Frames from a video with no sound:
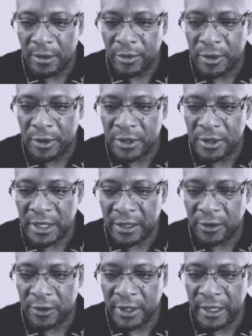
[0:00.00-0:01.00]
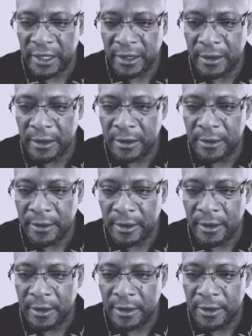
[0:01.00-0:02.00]
Put a check on here.
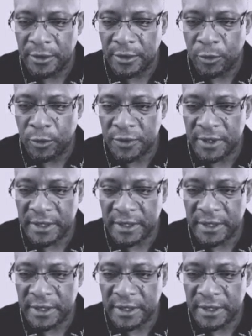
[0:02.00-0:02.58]
Wants to